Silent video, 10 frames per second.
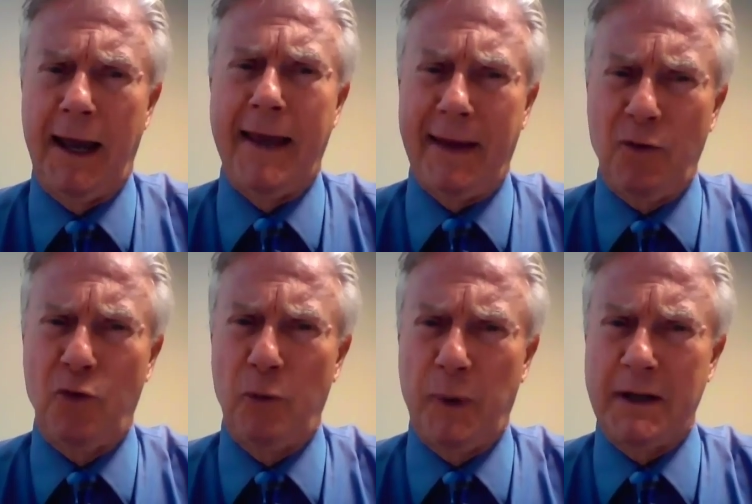and that
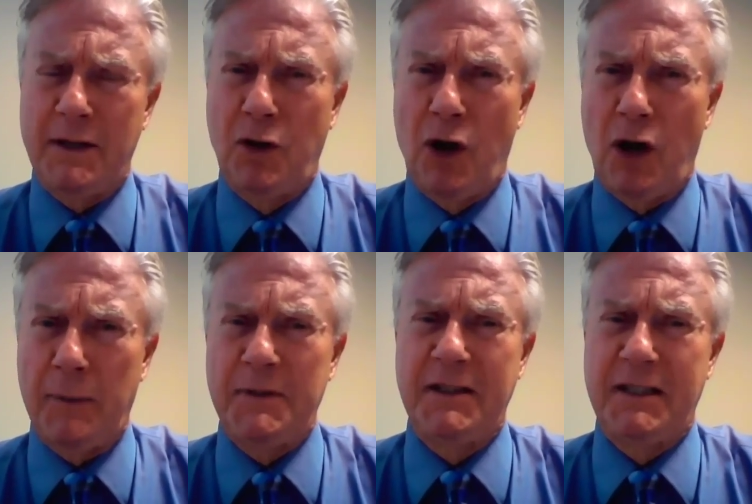group has gone
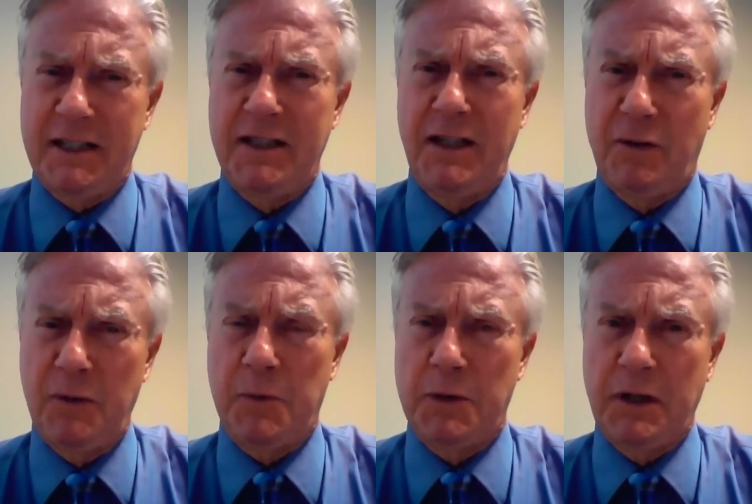up
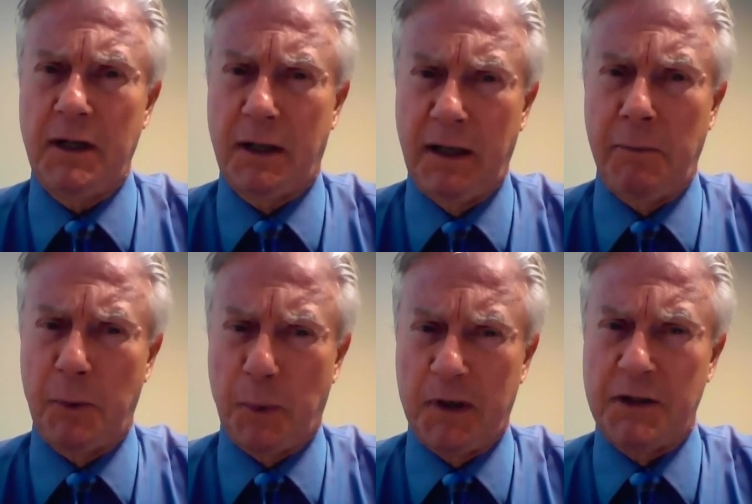sixty-three percent in labor
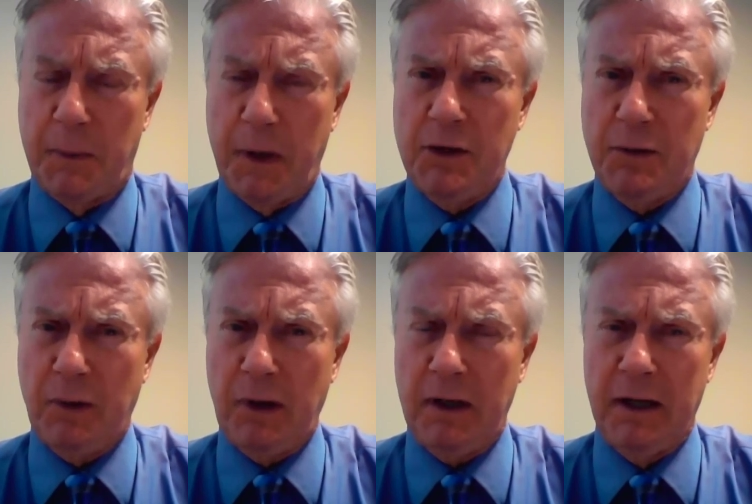participation
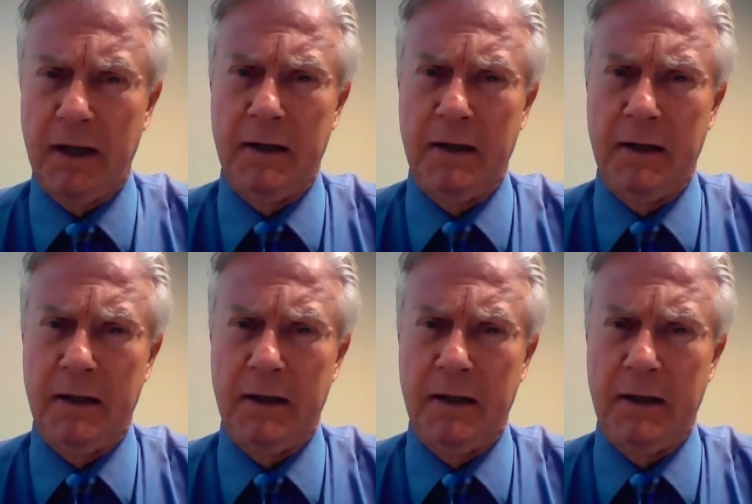rate.